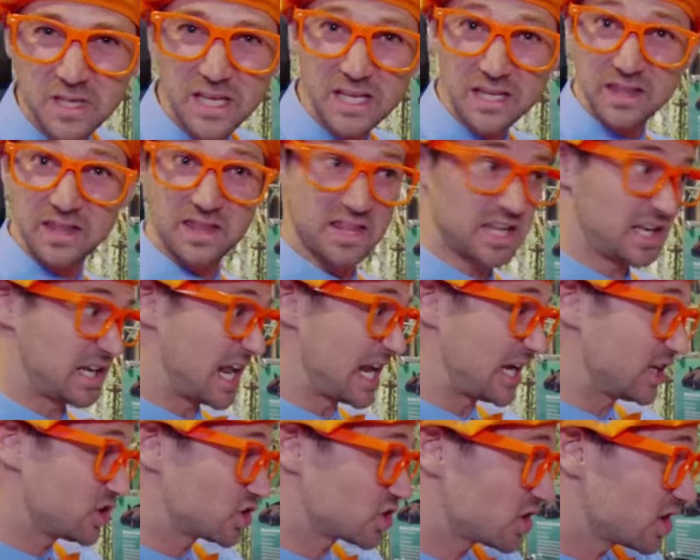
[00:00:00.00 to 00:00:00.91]
in the
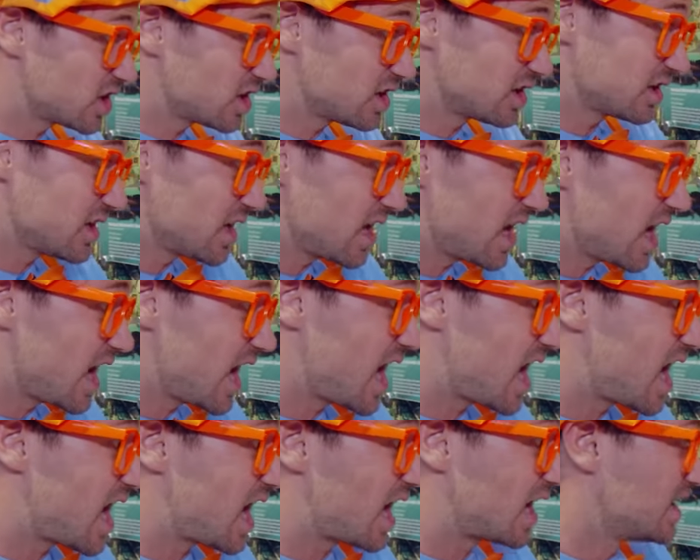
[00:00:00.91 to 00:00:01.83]
nature?
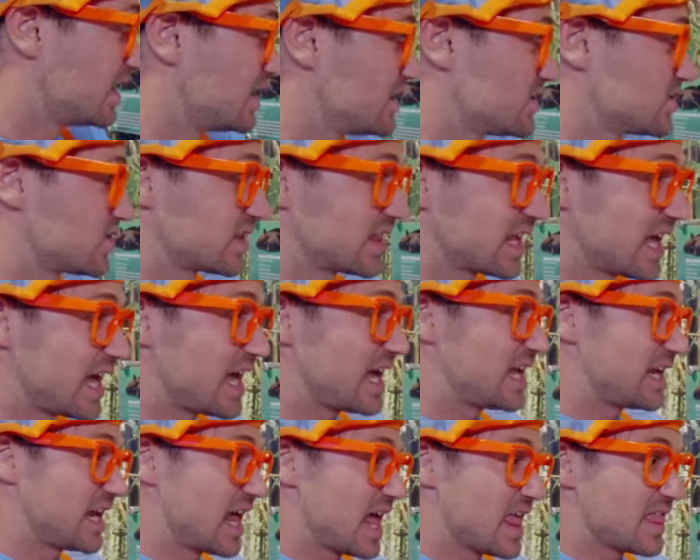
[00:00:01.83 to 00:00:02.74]
Yeah, so
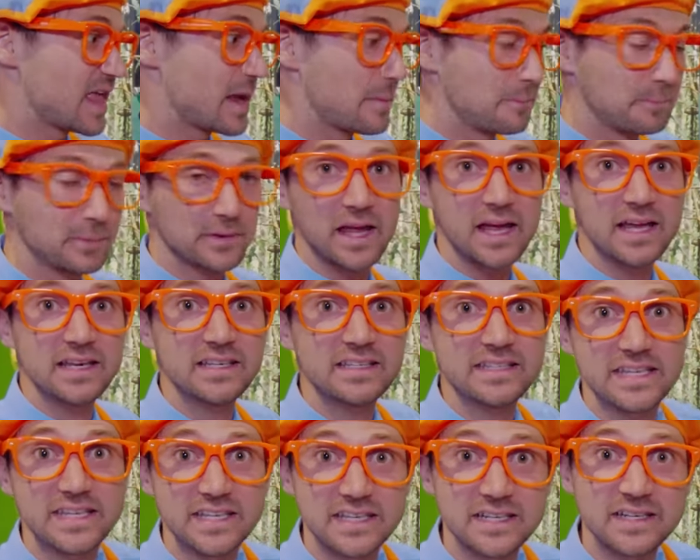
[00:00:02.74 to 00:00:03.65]
then they blend
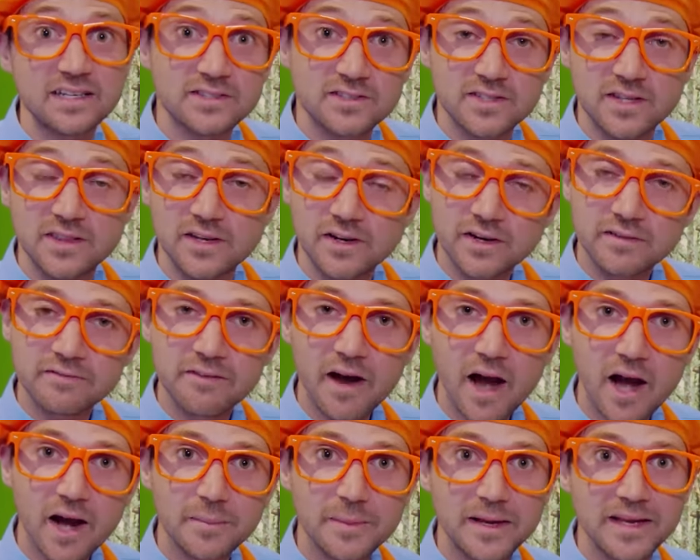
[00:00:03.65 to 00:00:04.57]
in to their
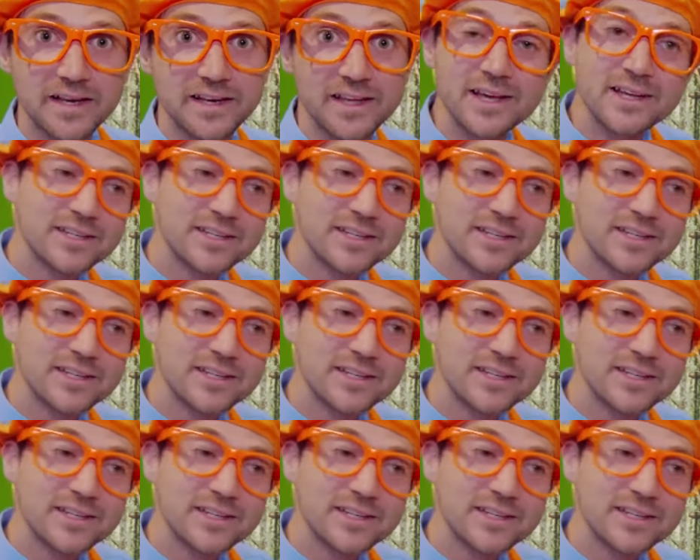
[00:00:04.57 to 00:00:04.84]
environment,